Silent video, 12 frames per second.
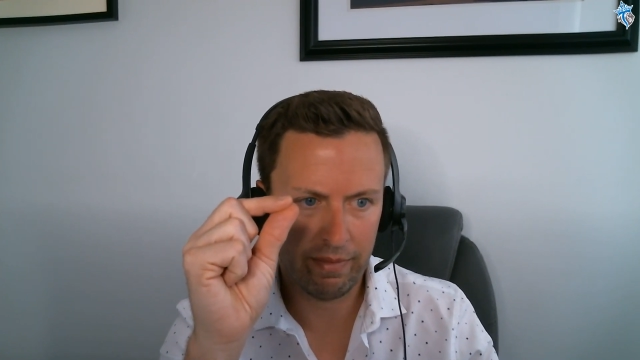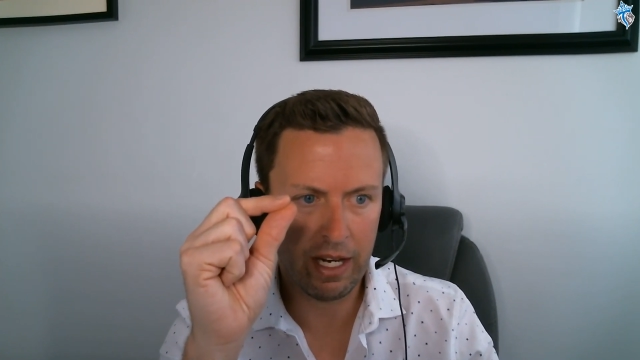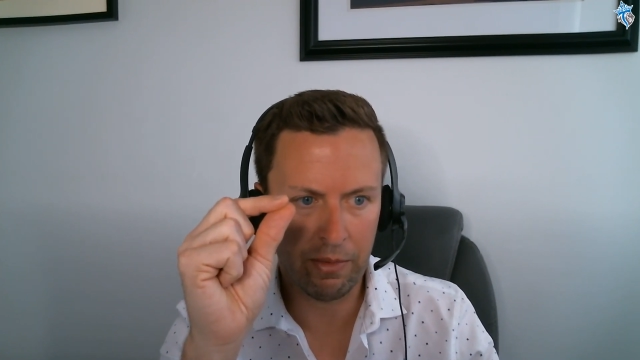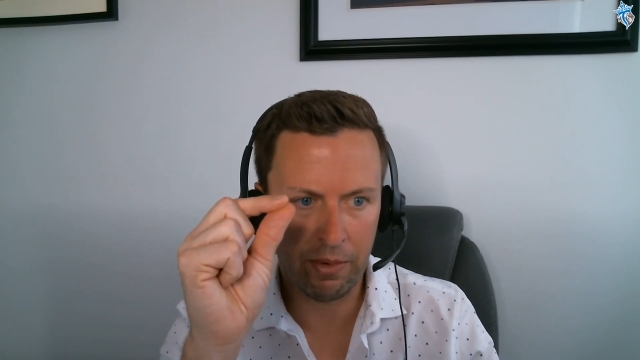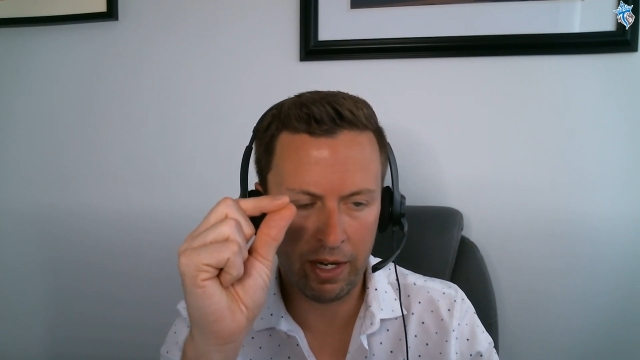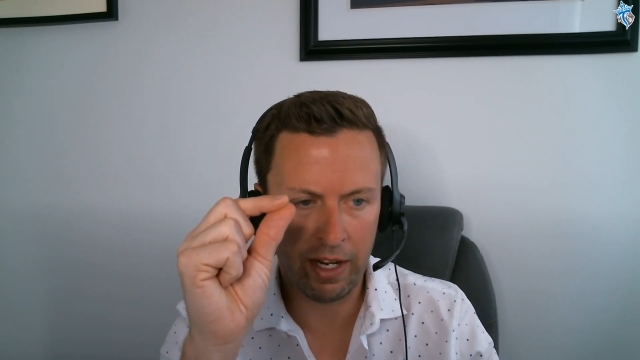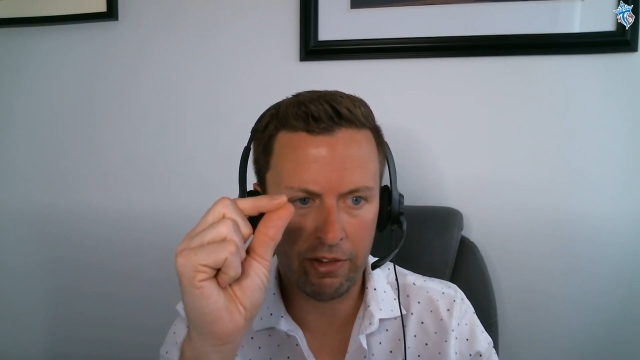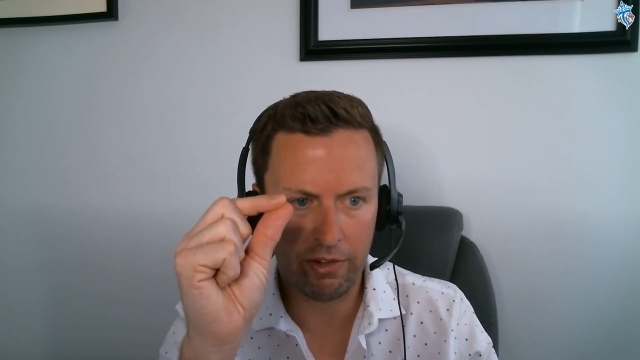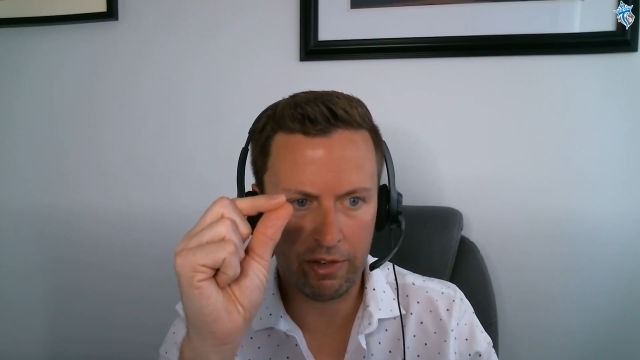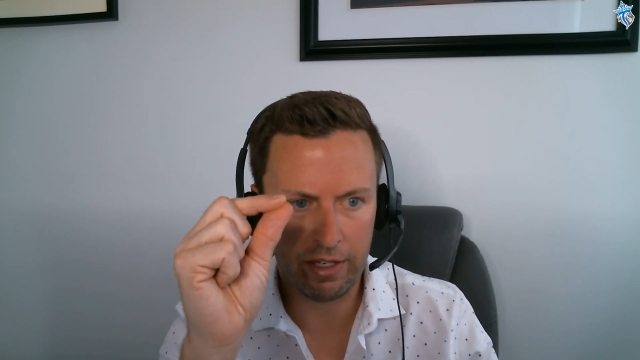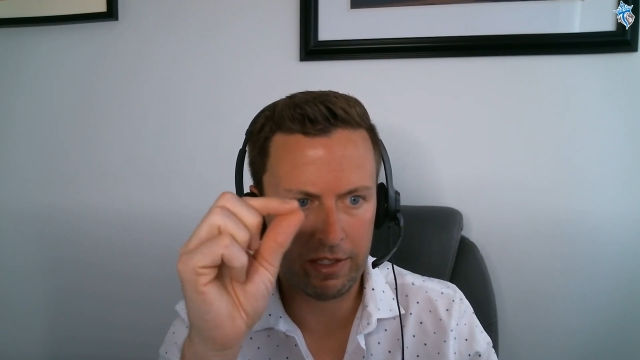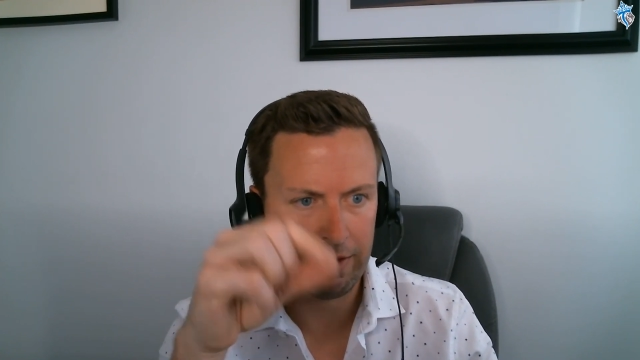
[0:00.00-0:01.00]
keyword
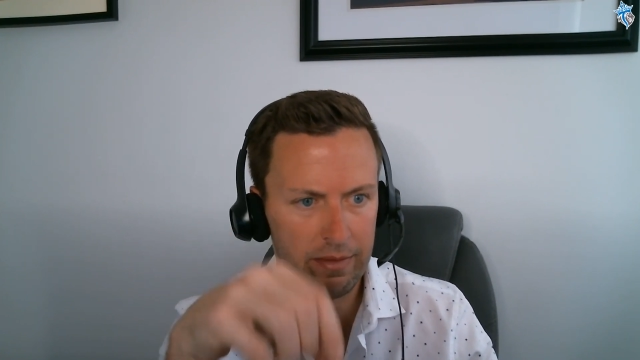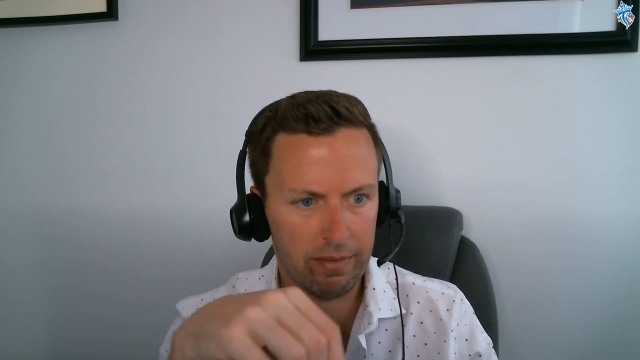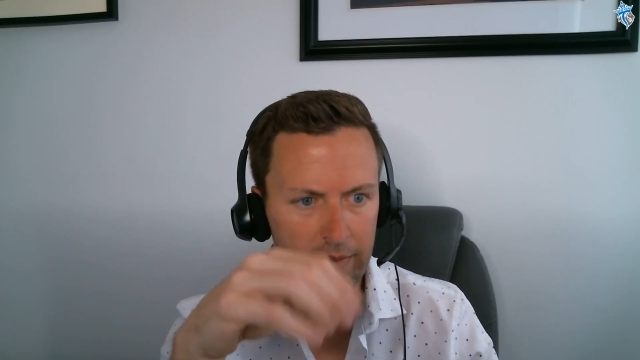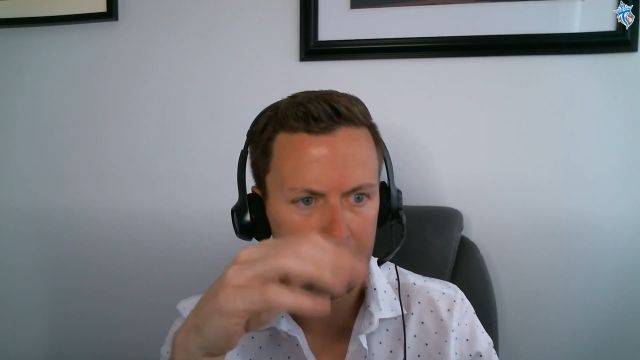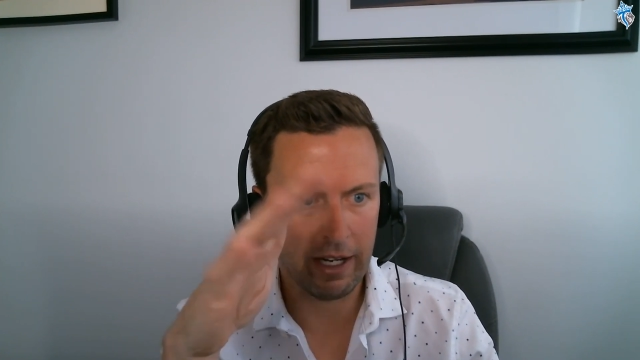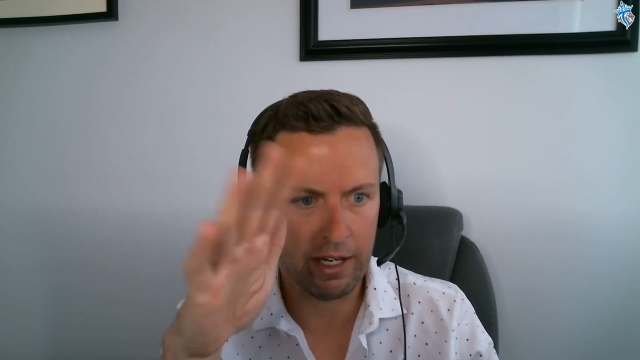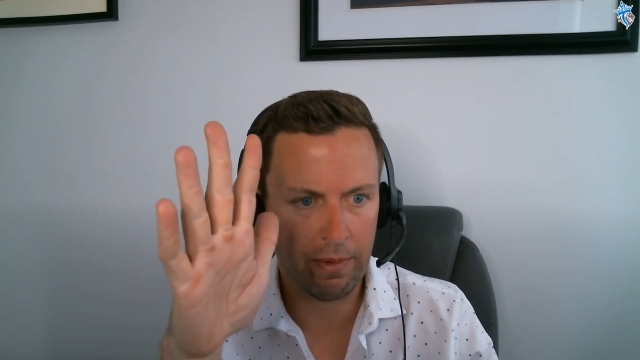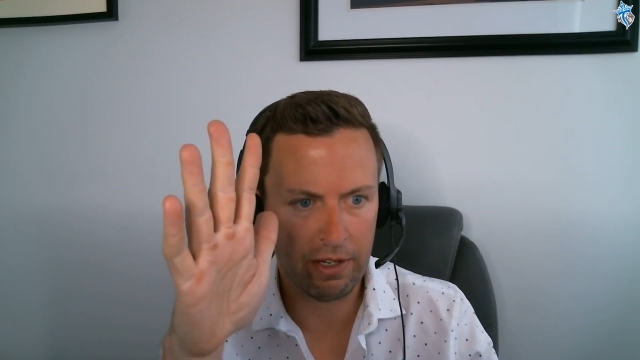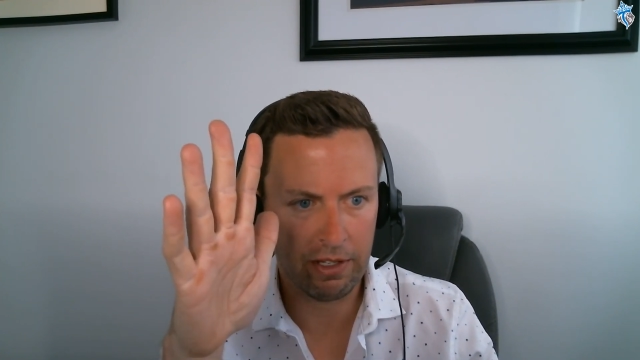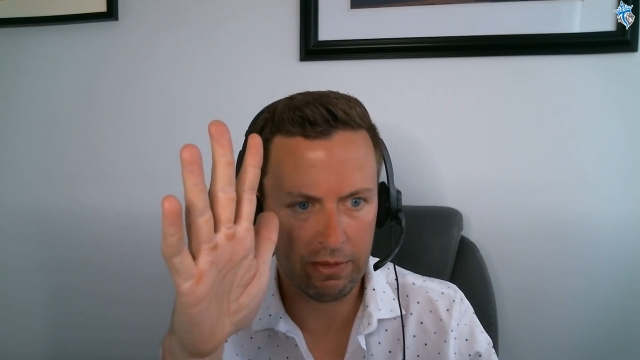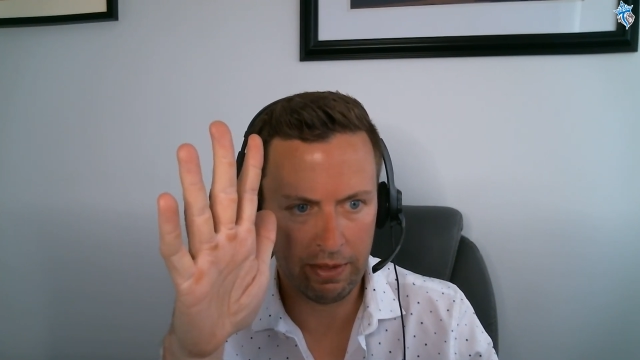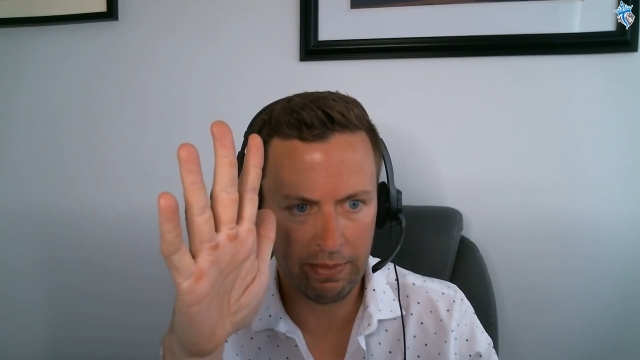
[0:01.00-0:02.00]
interest, not your
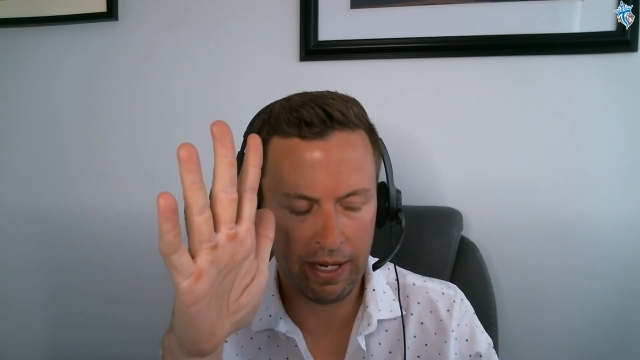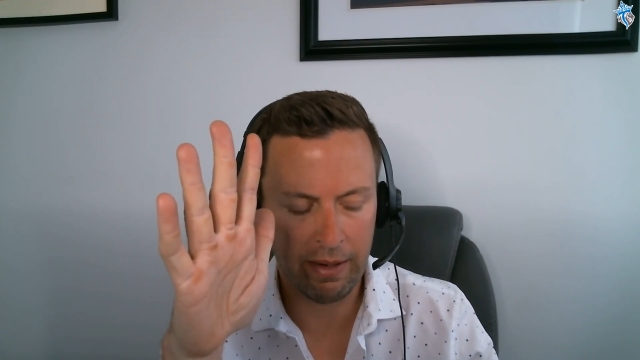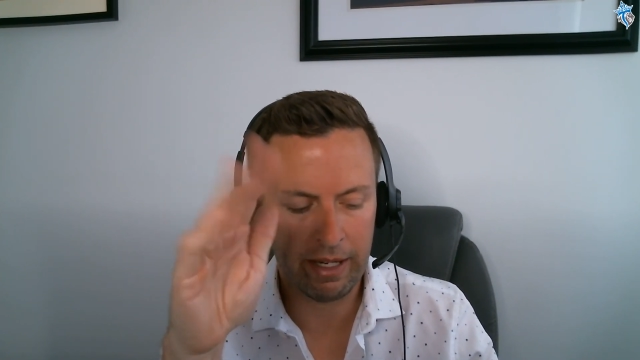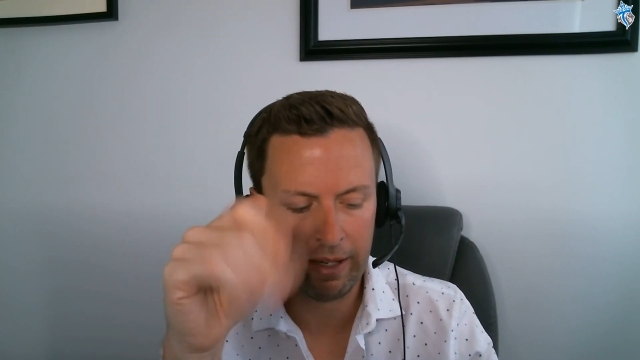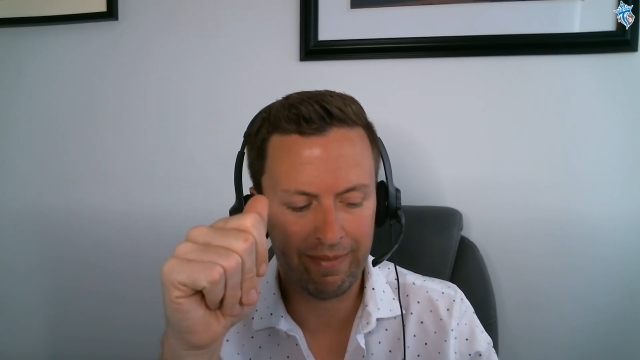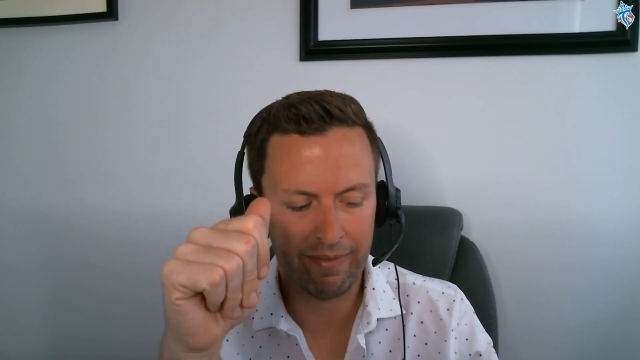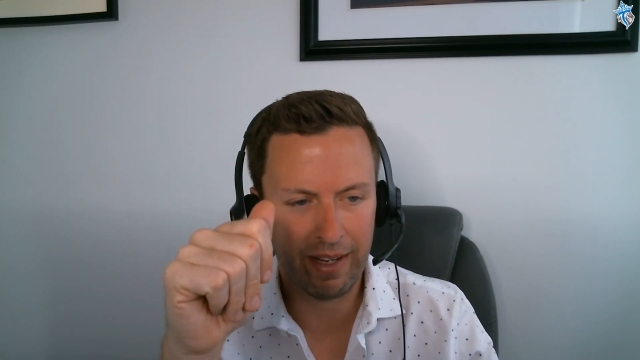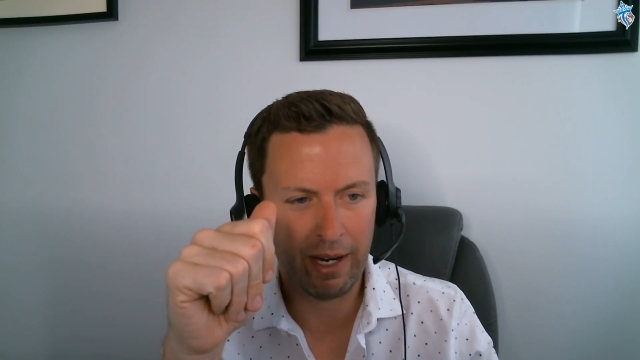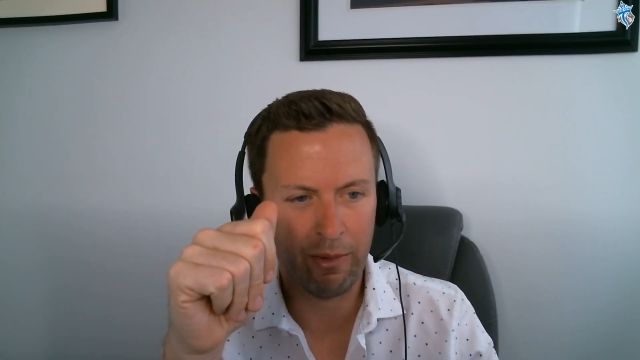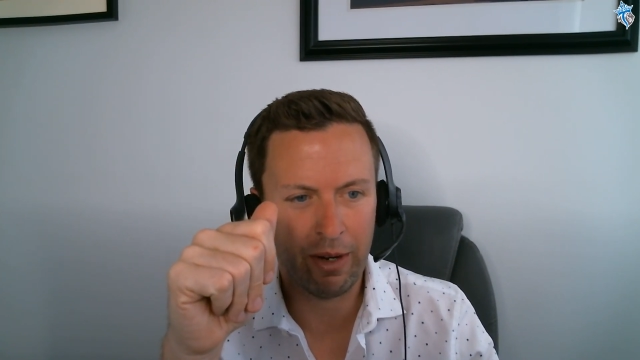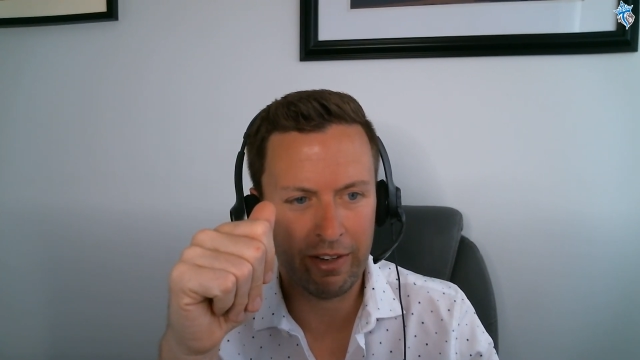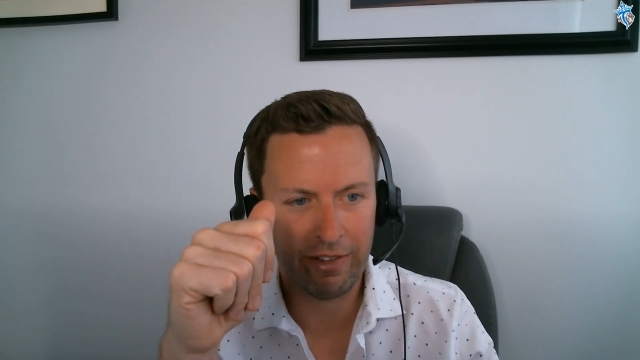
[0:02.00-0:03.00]
principal payment.
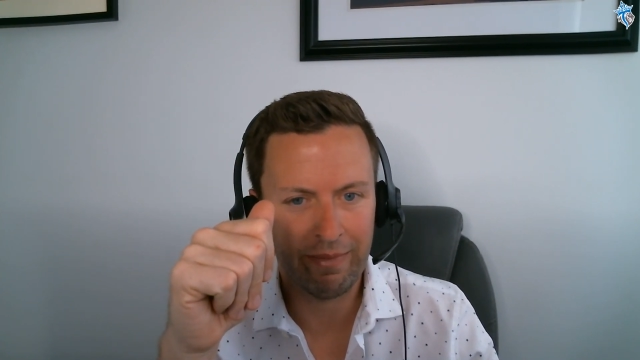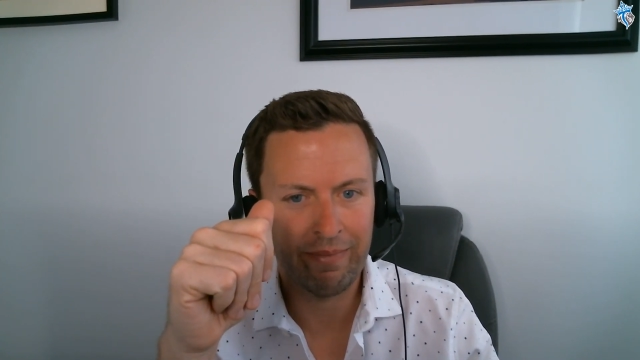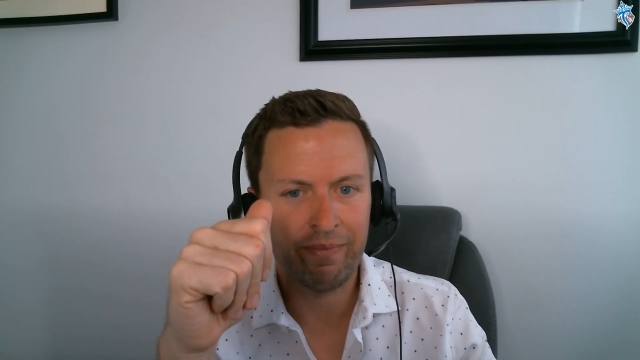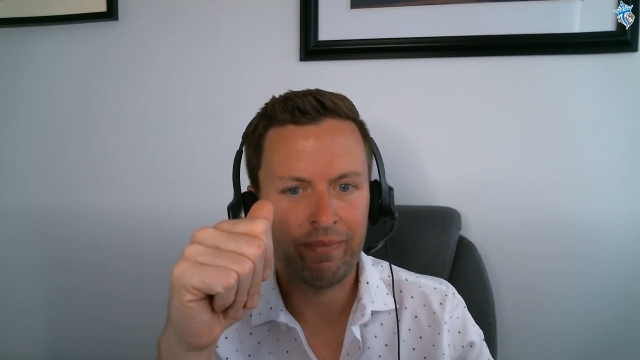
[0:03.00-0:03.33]
I wish.